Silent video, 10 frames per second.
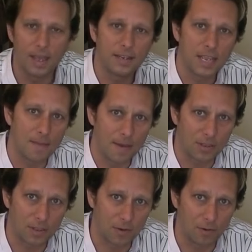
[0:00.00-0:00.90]
tape
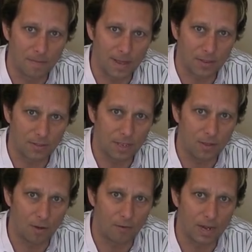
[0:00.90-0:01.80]
measures I would imagine that
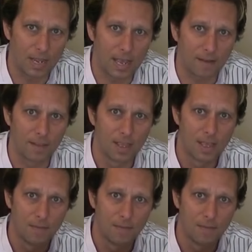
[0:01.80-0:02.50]
you already have.